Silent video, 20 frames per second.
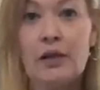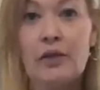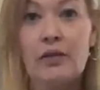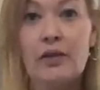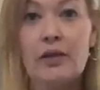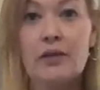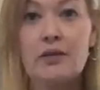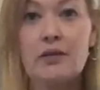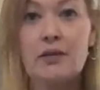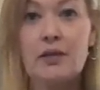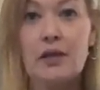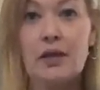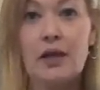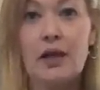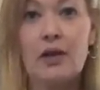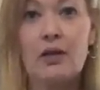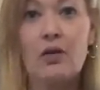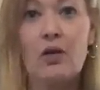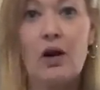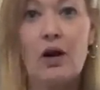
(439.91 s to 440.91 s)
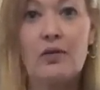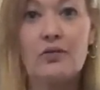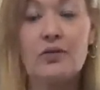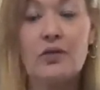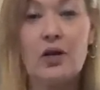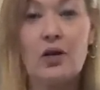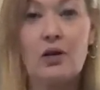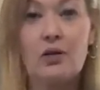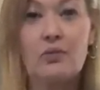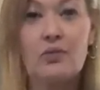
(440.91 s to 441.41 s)
that's in a Loft
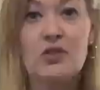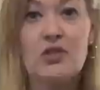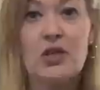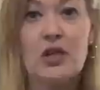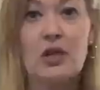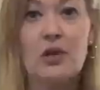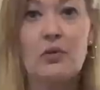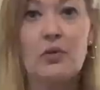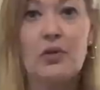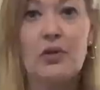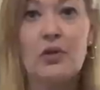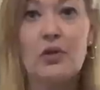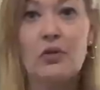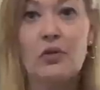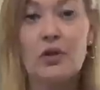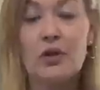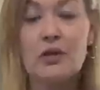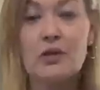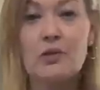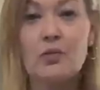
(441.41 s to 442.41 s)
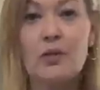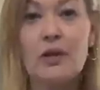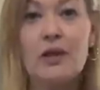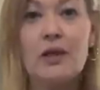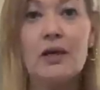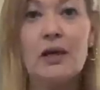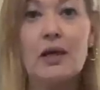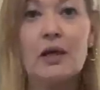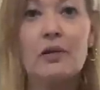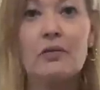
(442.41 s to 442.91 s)
haul I'm sharing with you this
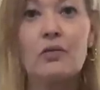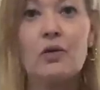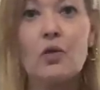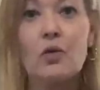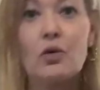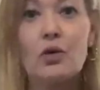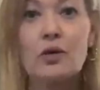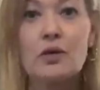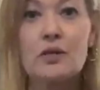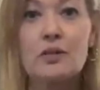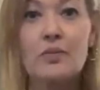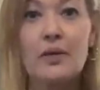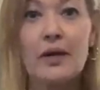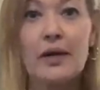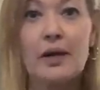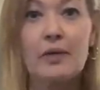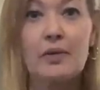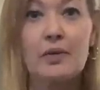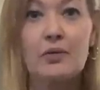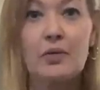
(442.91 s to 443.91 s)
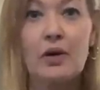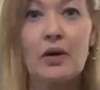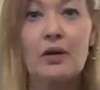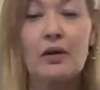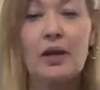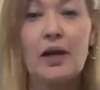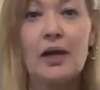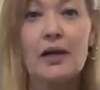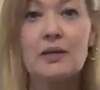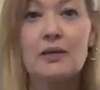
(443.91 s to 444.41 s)
week. And of course, my Ebby
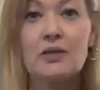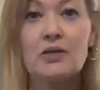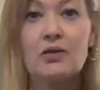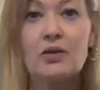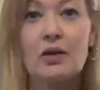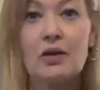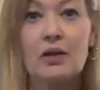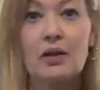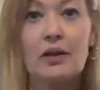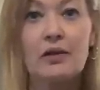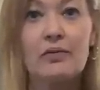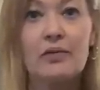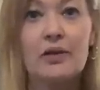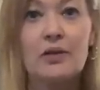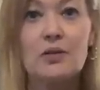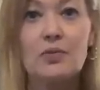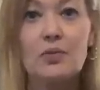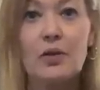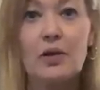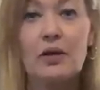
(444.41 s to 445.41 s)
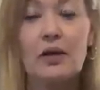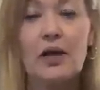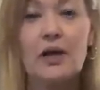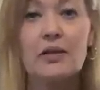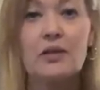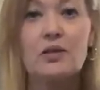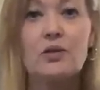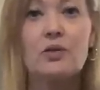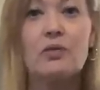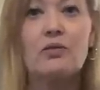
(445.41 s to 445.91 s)
bralette. Do you not love these
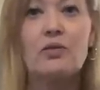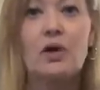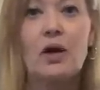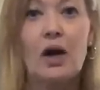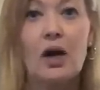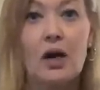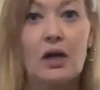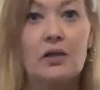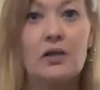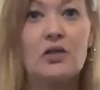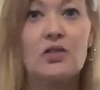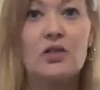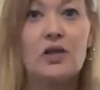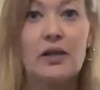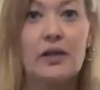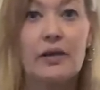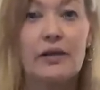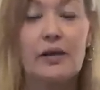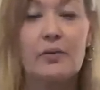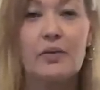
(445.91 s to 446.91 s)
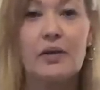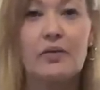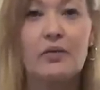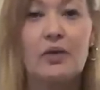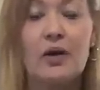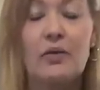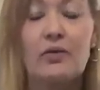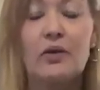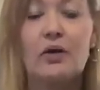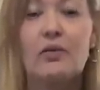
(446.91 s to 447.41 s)
bralettes? You've got to check out Ebby if
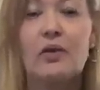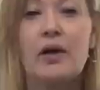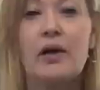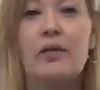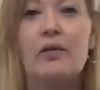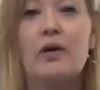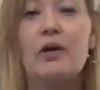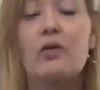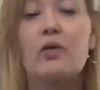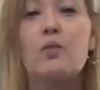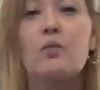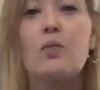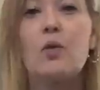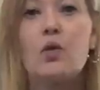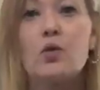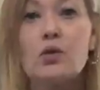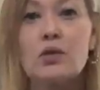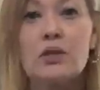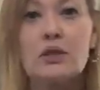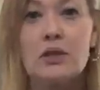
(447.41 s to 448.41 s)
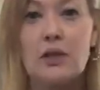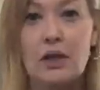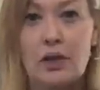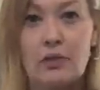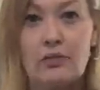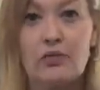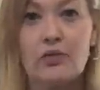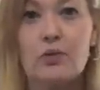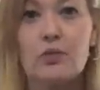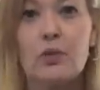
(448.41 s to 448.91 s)
you haven't already. They are the most
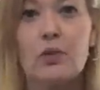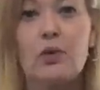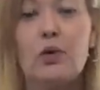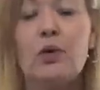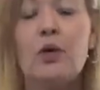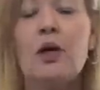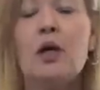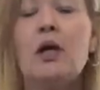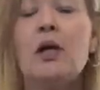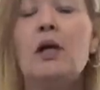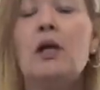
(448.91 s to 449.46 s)
comfortable